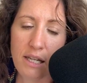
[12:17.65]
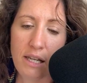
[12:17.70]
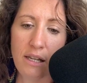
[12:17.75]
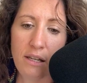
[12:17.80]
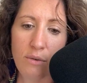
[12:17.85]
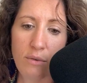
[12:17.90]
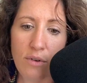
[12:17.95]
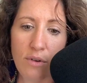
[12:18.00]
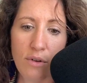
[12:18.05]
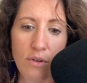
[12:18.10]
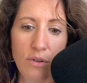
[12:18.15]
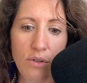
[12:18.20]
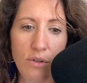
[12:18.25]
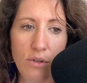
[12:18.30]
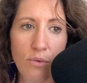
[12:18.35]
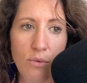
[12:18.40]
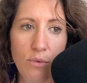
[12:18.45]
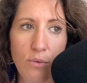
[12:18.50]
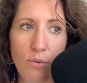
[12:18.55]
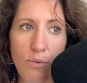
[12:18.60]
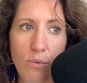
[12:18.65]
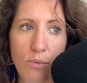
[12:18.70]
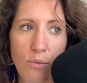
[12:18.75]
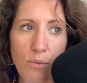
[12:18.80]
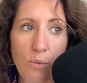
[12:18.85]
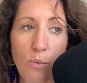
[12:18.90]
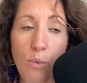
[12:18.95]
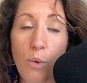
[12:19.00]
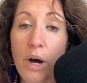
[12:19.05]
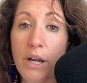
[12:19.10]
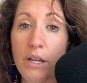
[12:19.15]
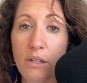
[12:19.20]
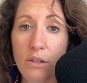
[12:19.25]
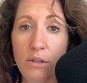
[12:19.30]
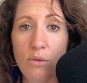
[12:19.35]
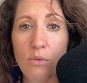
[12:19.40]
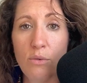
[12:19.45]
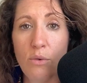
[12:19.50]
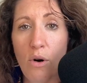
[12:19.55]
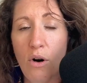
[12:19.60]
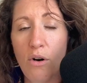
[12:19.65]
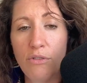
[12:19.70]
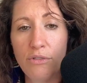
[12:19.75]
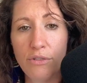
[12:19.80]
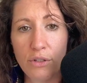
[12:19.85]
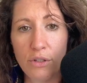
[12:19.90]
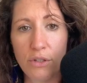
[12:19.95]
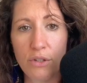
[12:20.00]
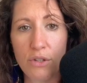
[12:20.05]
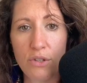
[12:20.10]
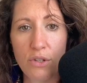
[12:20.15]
in what you offer.